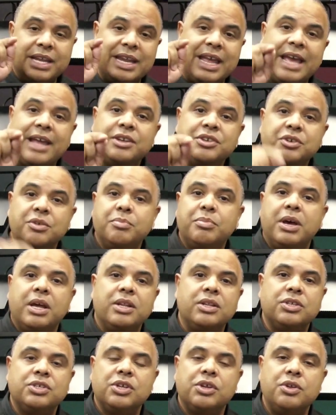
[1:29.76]
an enter
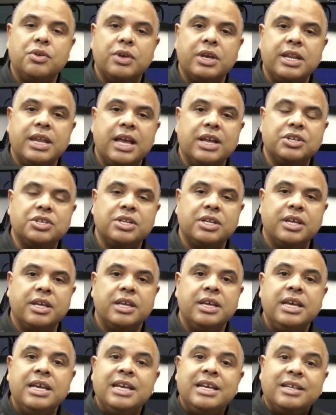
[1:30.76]
button, so you can
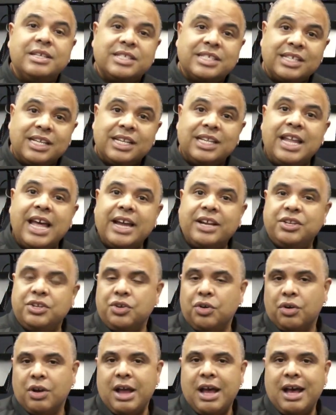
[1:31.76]
actually select
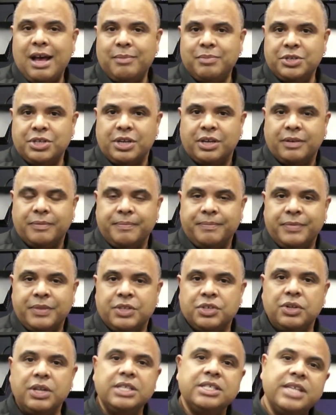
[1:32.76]
your option.
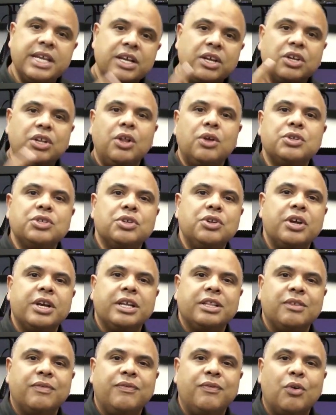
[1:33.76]
So let's take a closer
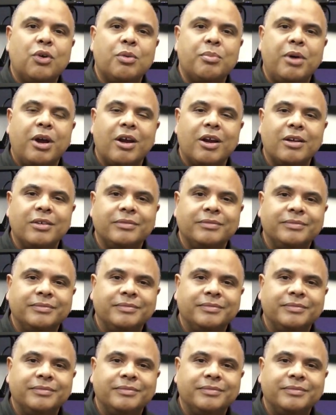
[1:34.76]
look at the 4BAR.